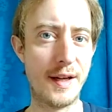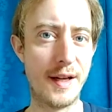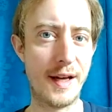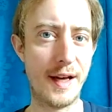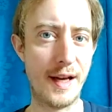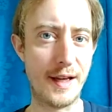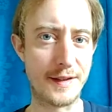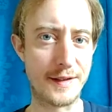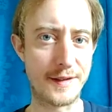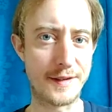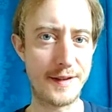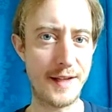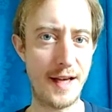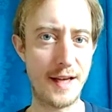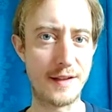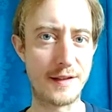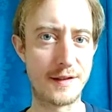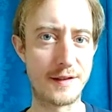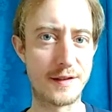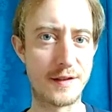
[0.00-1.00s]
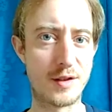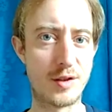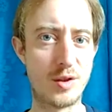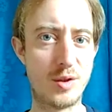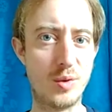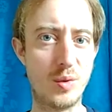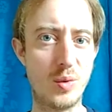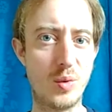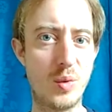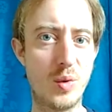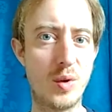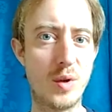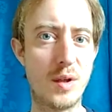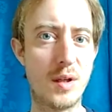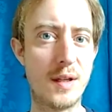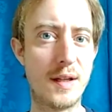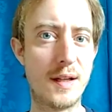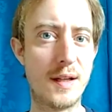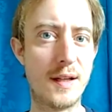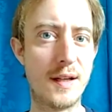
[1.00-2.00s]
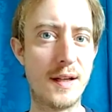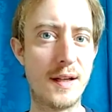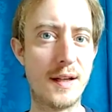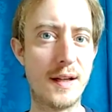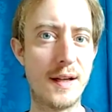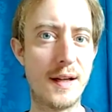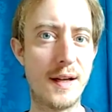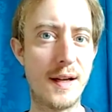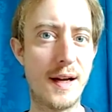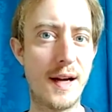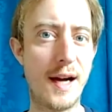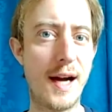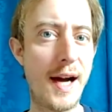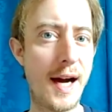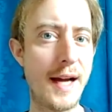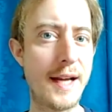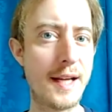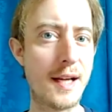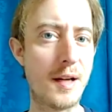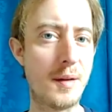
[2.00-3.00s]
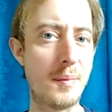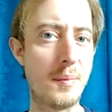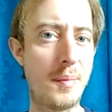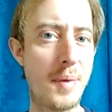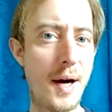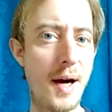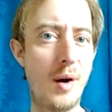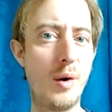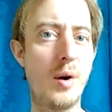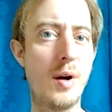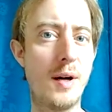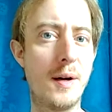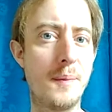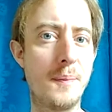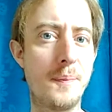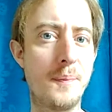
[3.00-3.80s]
access to higher power,